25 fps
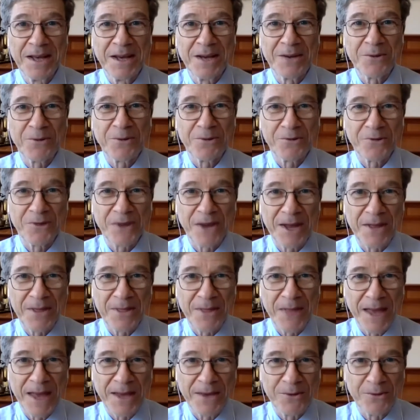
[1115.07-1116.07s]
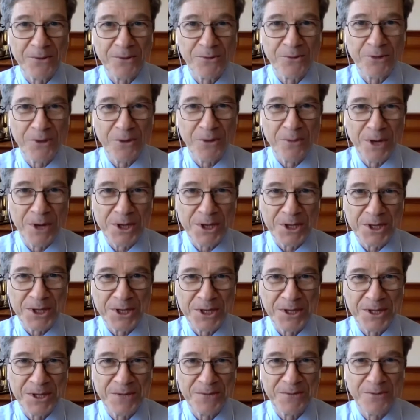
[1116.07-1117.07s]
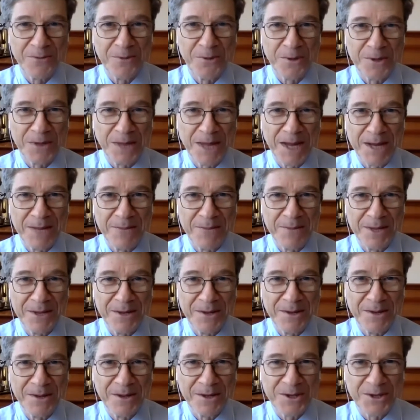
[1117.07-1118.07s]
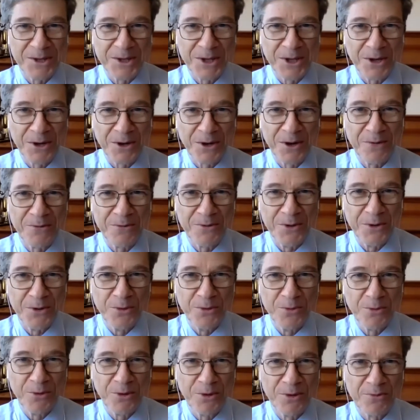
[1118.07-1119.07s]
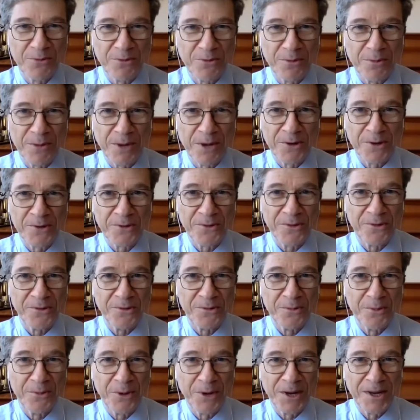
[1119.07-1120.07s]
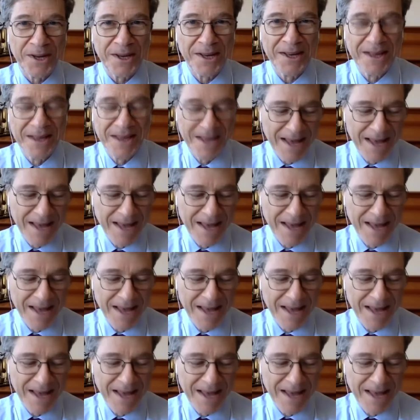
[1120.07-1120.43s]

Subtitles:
Christiane, thank you so much for letting me share a few brief remarks this morning,